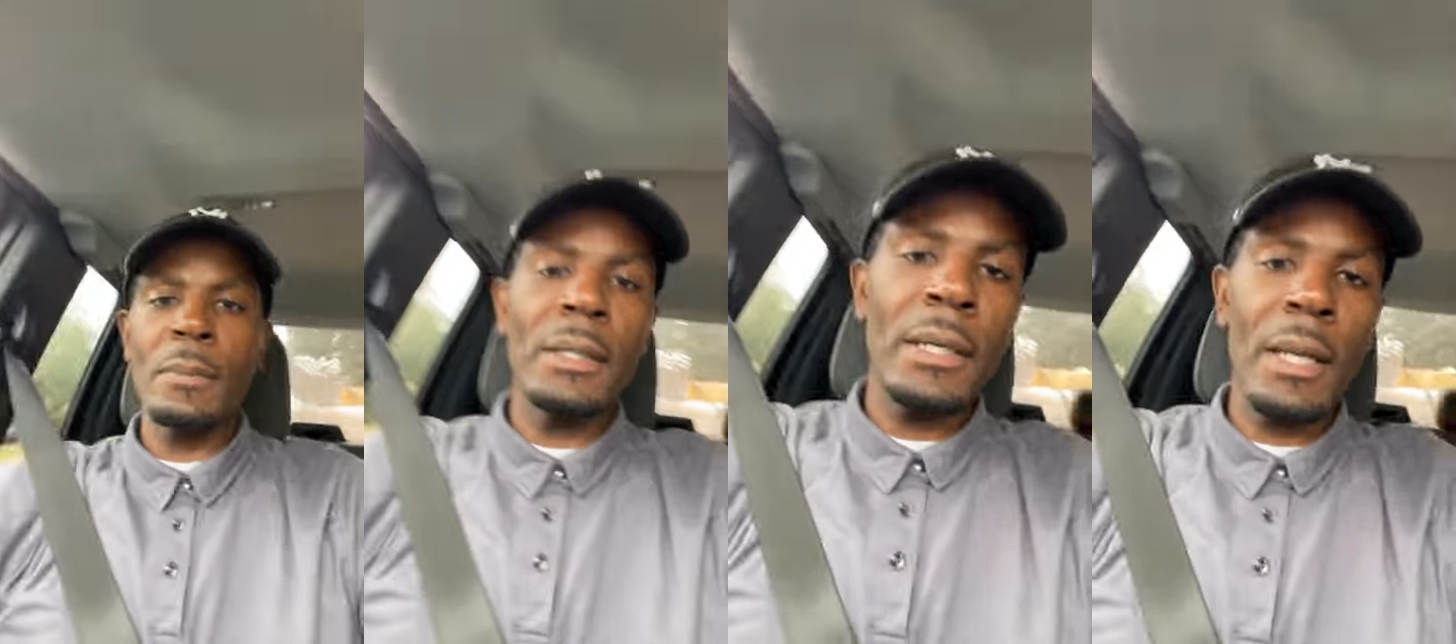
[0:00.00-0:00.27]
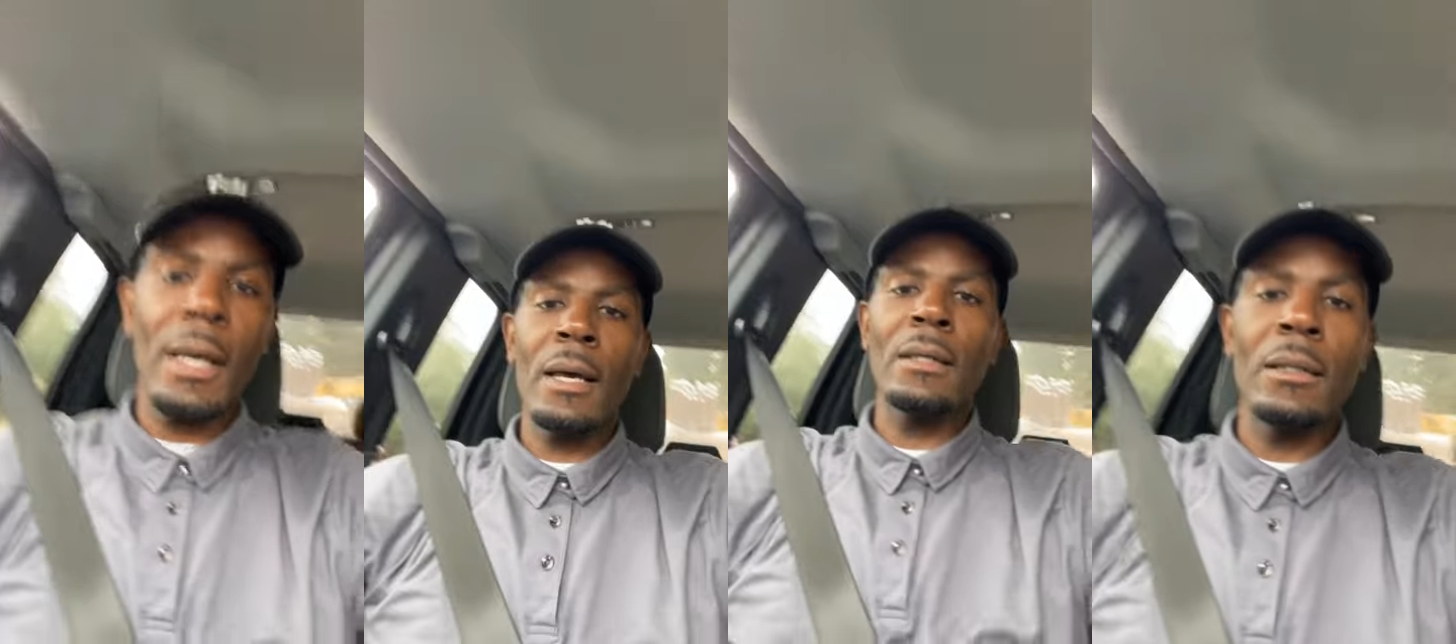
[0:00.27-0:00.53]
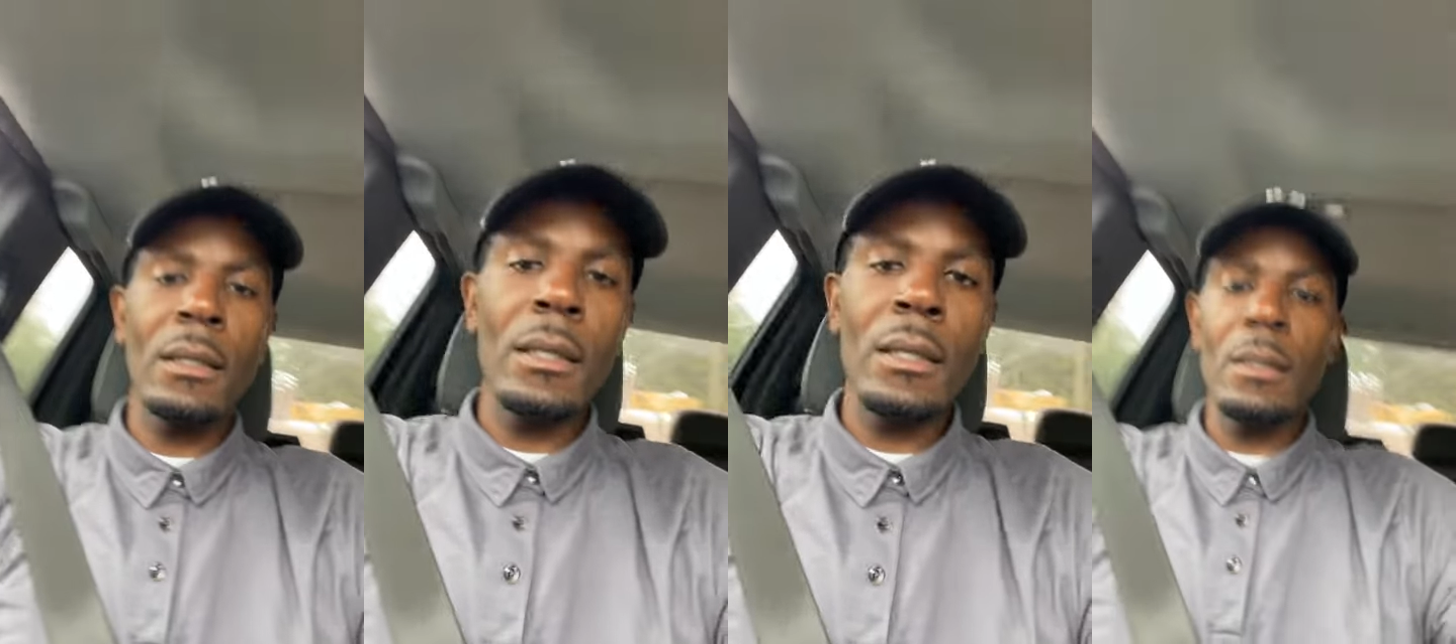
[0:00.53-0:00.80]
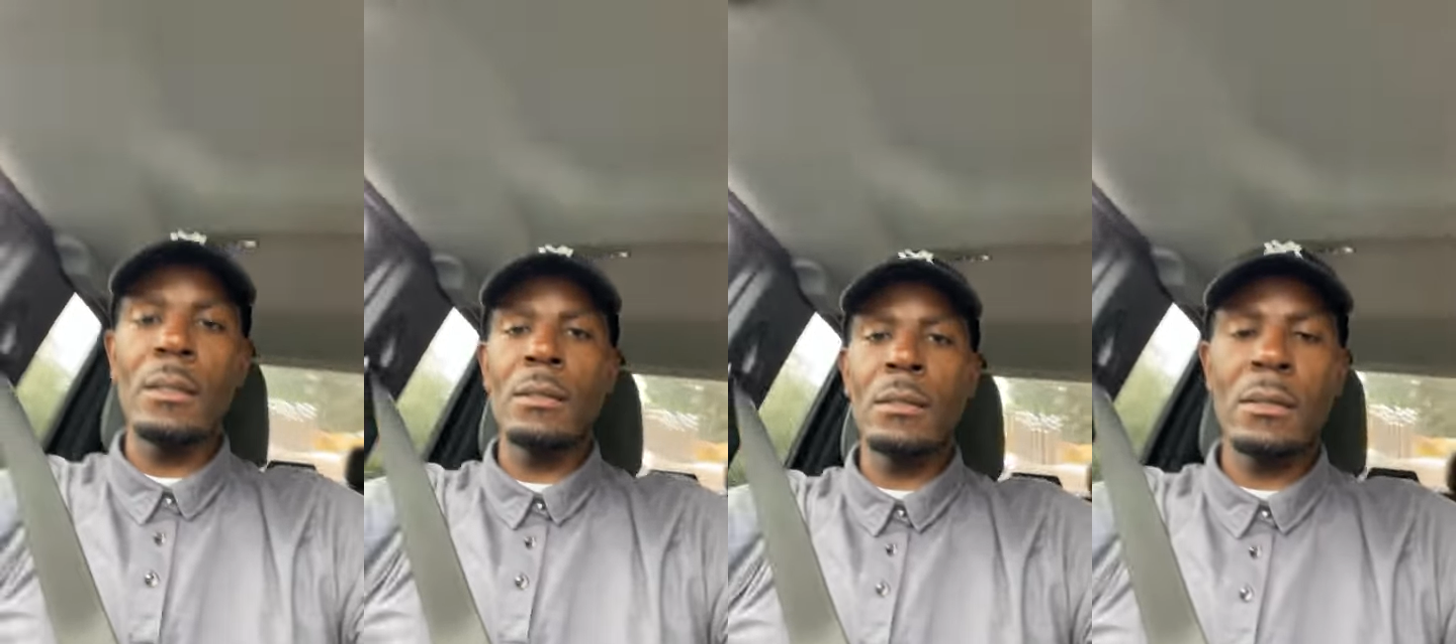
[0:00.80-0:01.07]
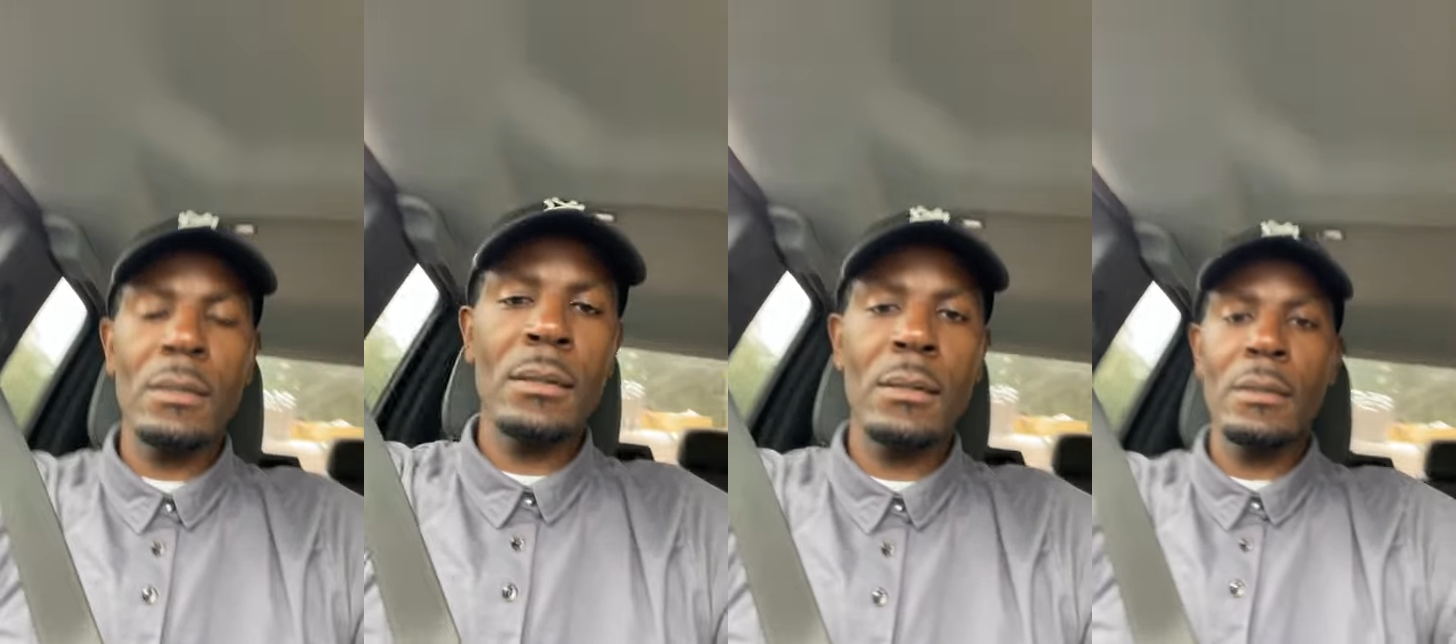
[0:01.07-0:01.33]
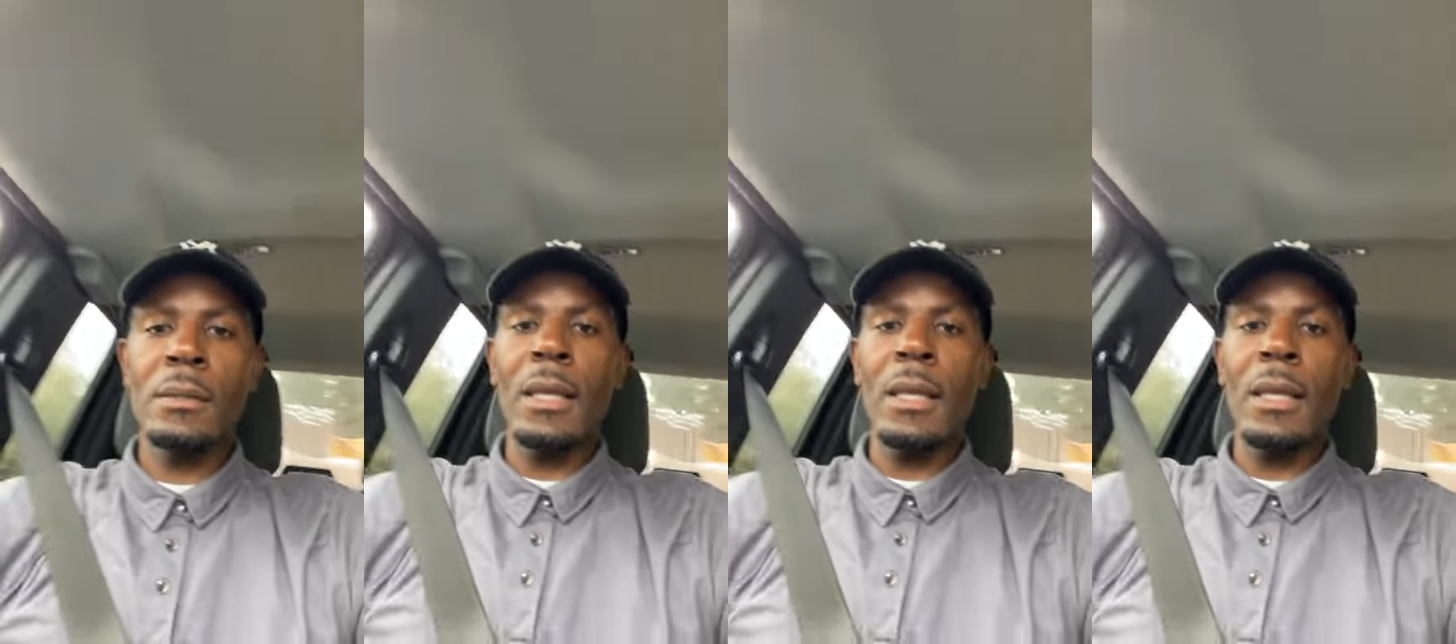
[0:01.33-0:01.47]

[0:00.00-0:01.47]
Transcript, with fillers: but not least,